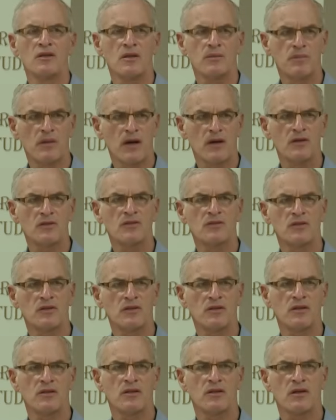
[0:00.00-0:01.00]
the
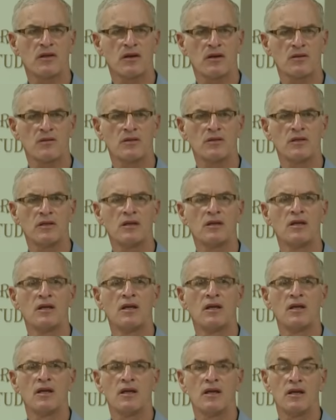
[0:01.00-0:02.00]
Palestinian Authority,
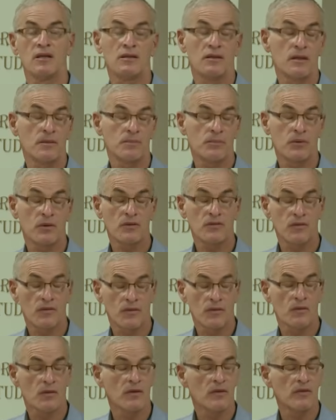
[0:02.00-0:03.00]
it did put
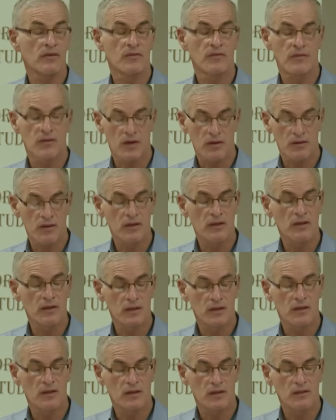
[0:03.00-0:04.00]
forth
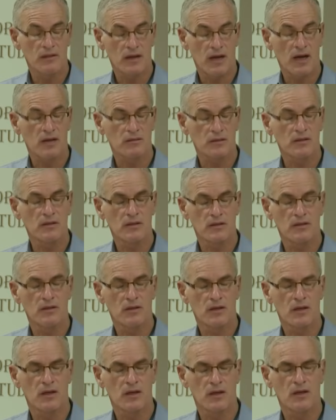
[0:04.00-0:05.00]
very
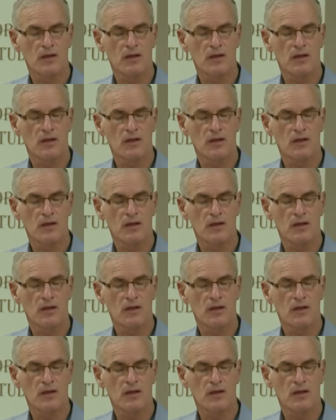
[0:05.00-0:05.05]
talented,